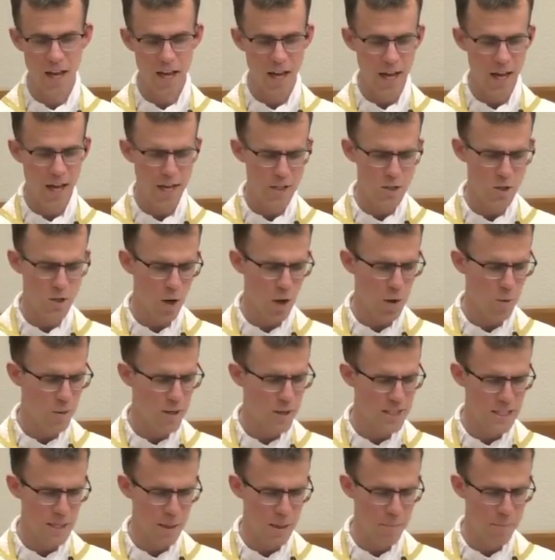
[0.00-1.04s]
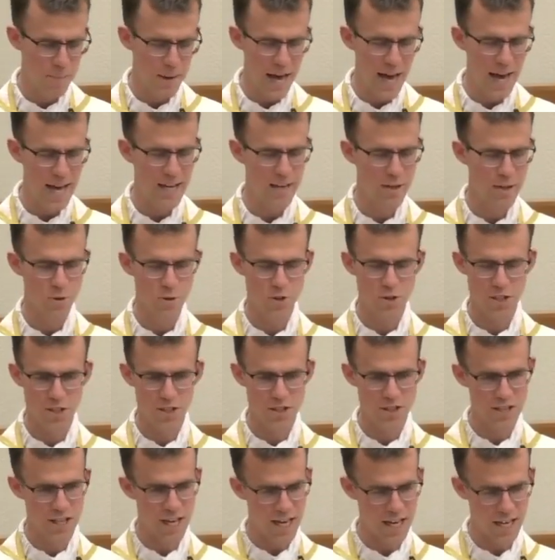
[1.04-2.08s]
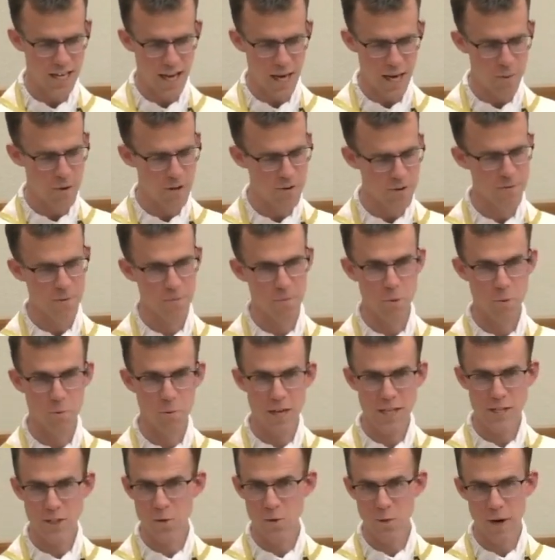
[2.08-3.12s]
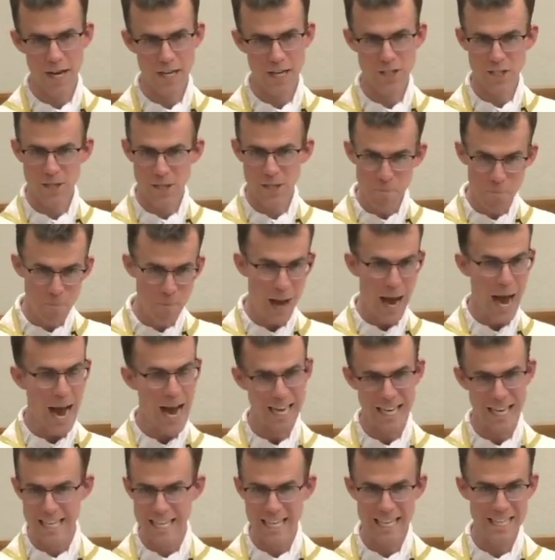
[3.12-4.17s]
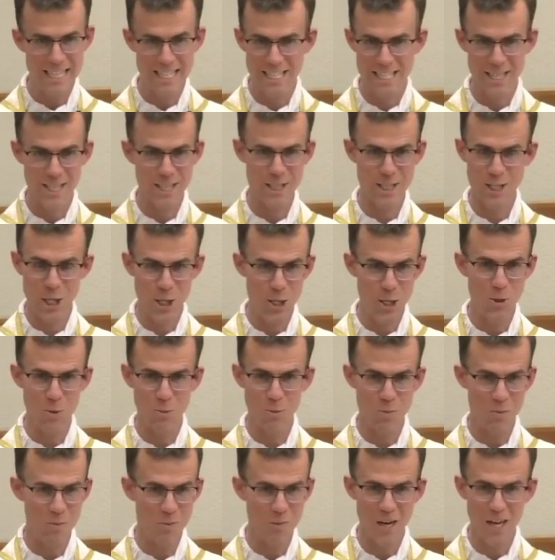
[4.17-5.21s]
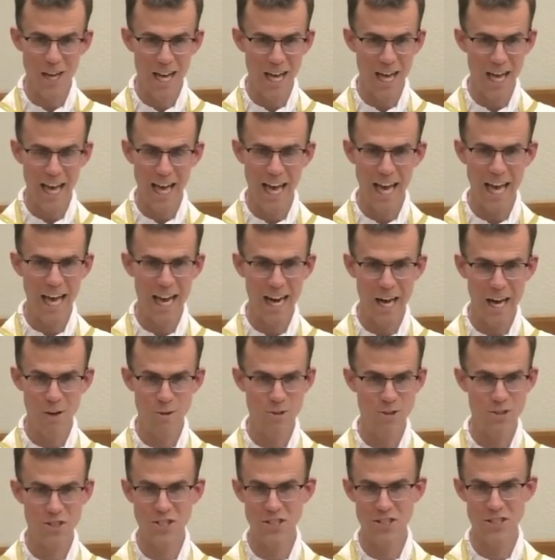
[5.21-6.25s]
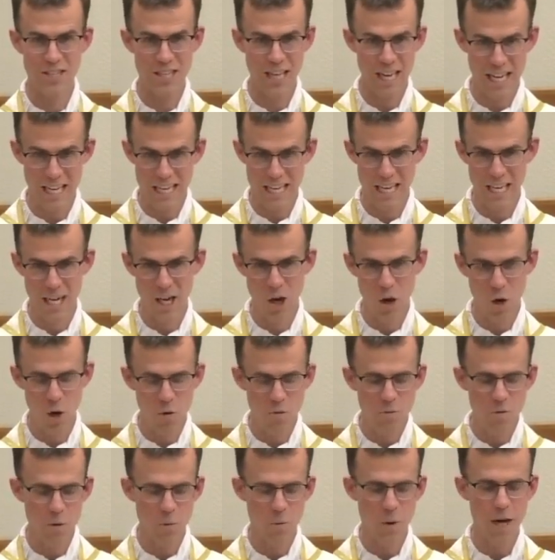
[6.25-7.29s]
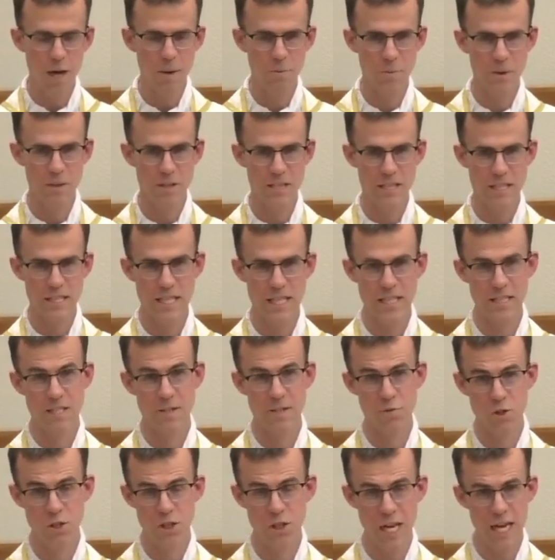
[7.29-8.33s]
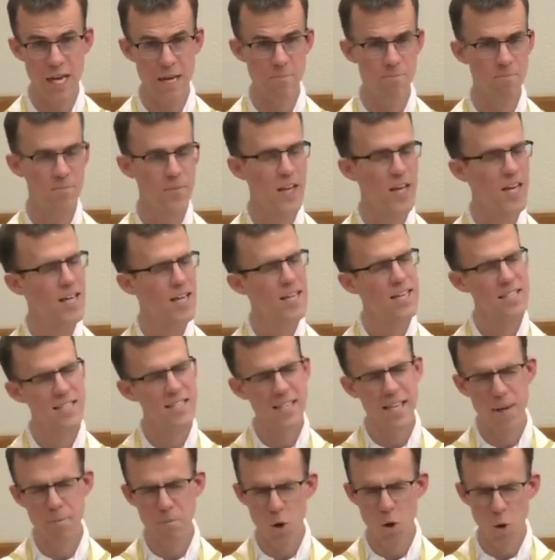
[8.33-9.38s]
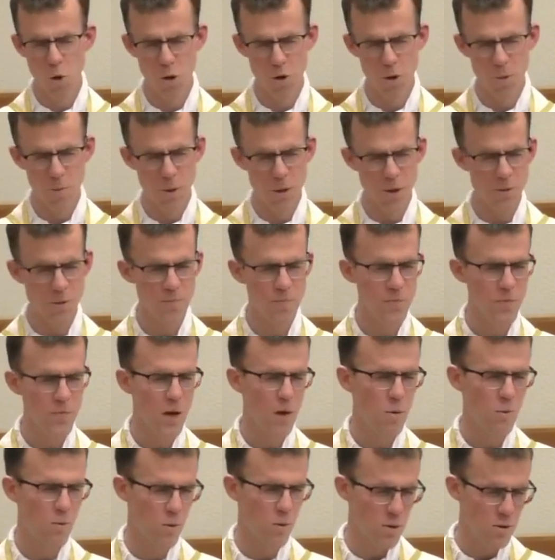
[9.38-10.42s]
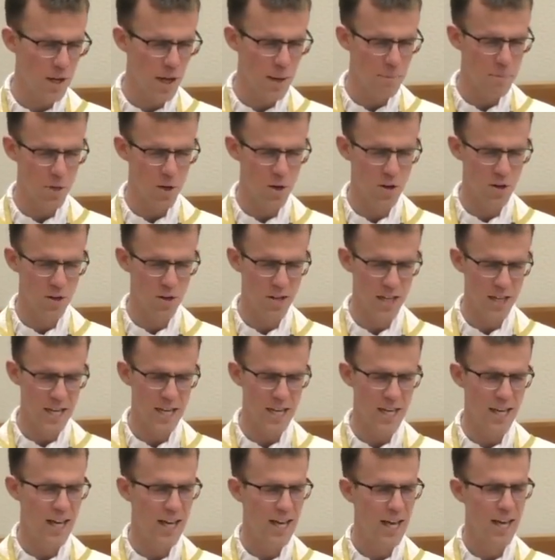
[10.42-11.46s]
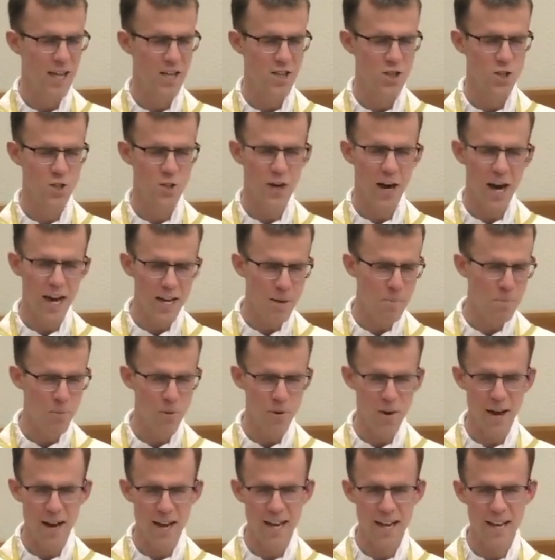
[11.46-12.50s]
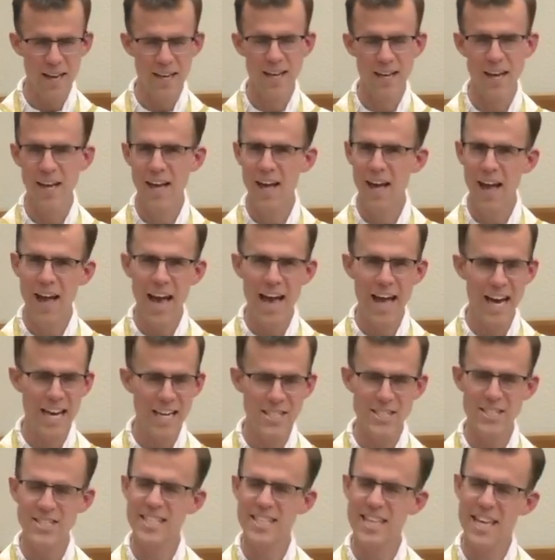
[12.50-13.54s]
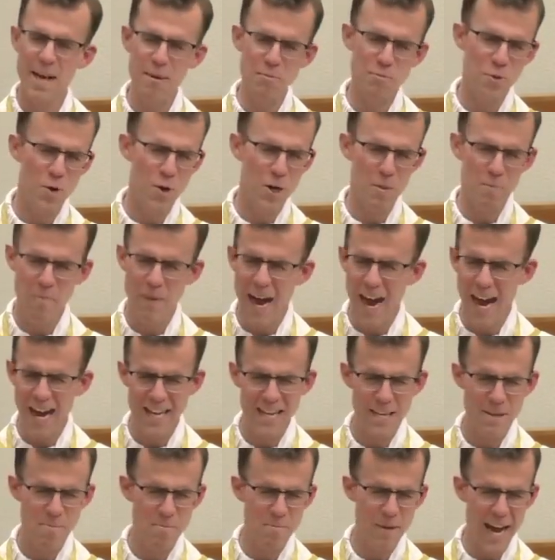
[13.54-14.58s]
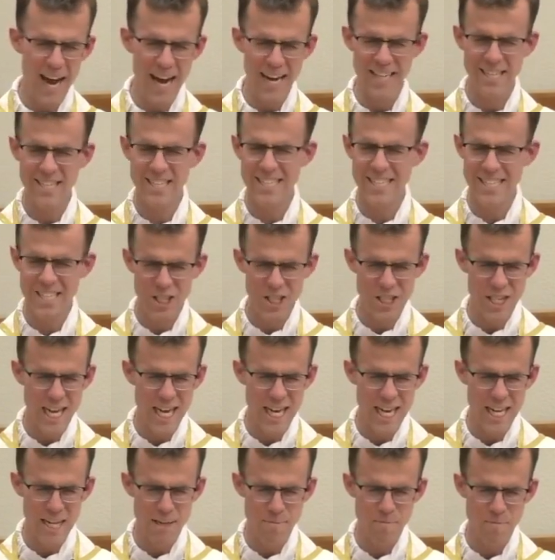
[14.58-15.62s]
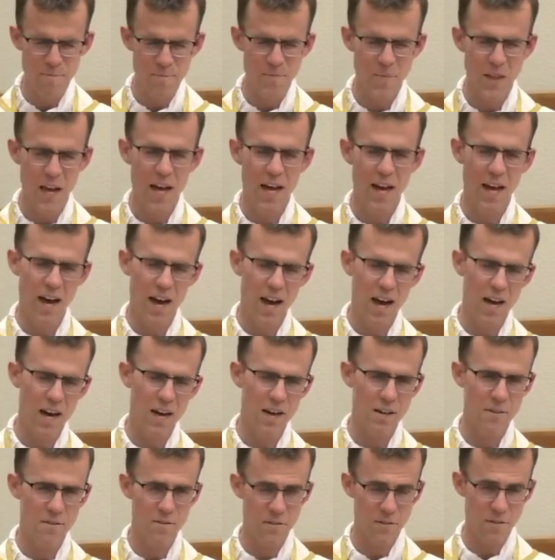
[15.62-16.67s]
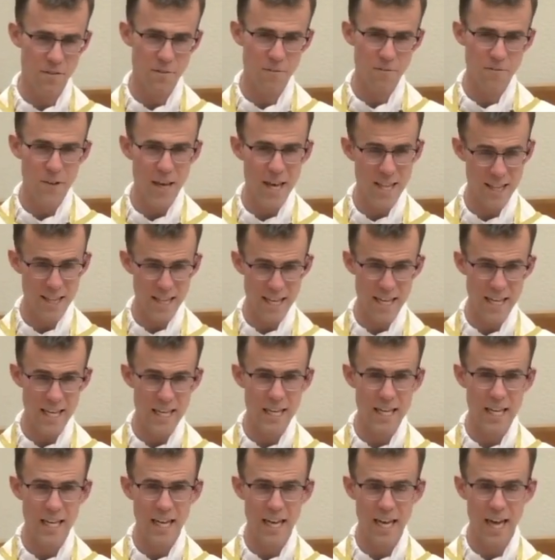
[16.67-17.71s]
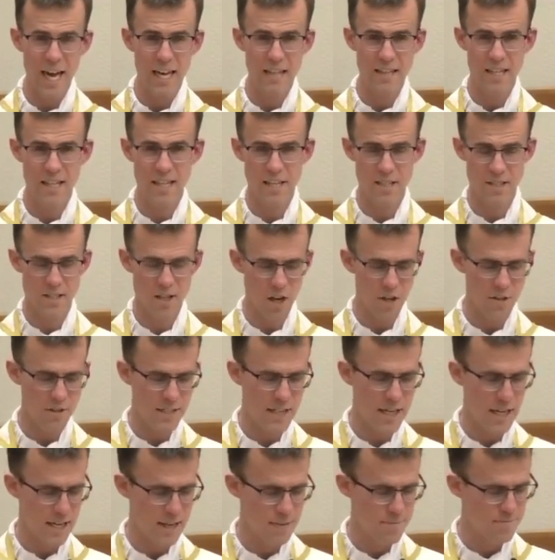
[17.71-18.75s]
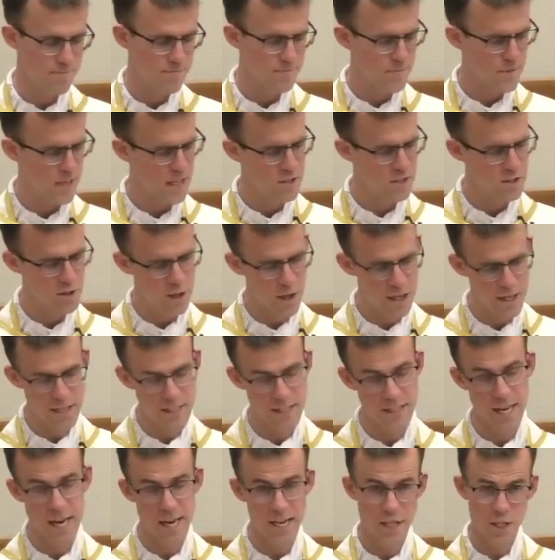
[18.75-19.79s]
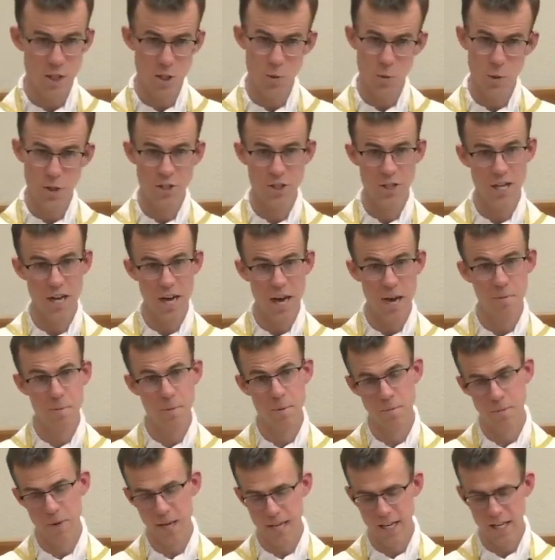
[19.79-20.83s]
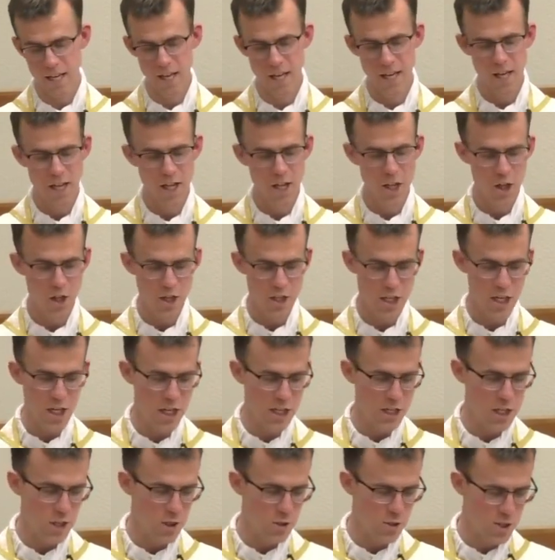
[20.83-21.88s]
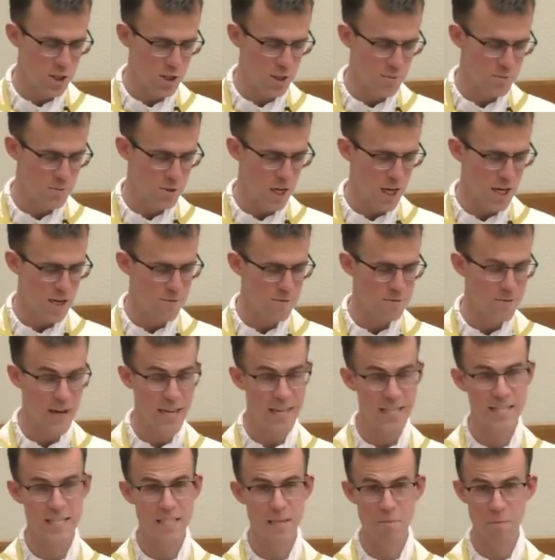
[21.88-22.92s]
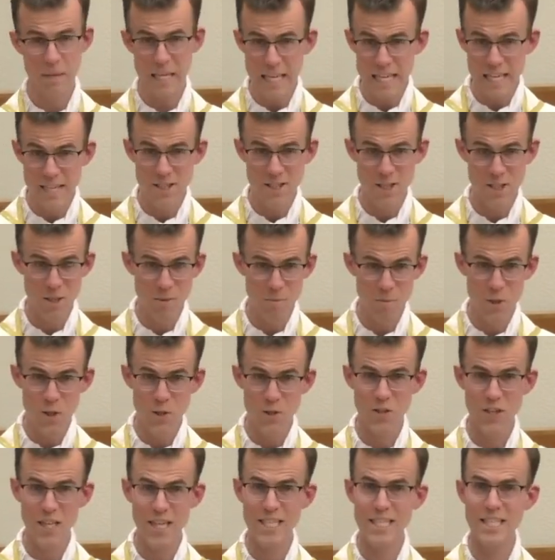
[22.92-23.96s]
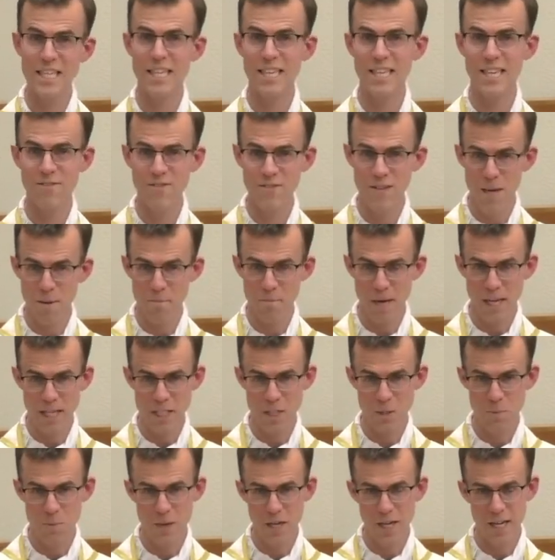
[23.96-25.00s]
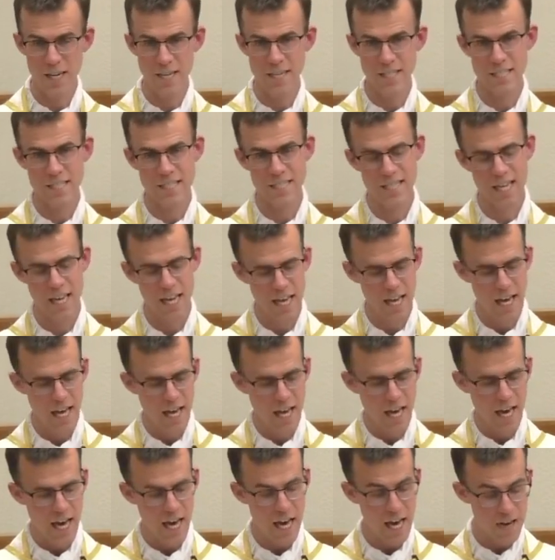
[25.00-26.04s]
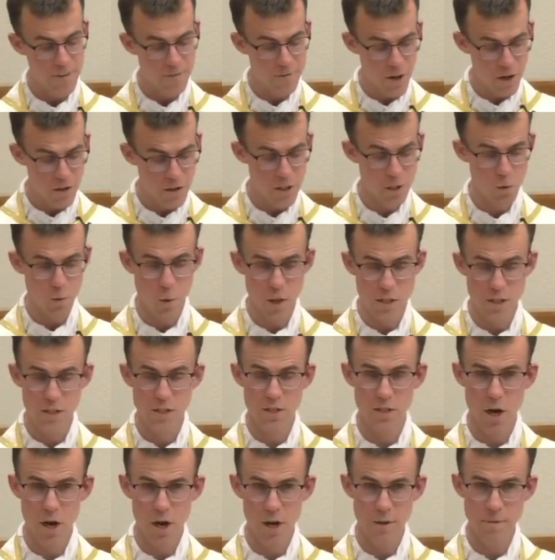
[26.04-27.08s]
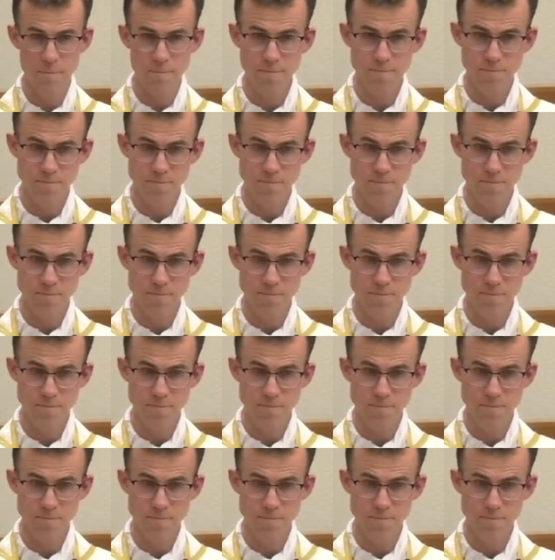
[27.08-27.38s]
And so I went to bed. It was just like I went from the resurrection back into the tomb. And I was just like overwhelmed with a sense of shame, slept horrible, woke up early, trying to pray. And I just kept going back and back to the shame of failing at the Exalted. And so I decided to switch it up. I'm like looking on YouTube, trying to find some Easter music to lift up my spirits. And I found this one song.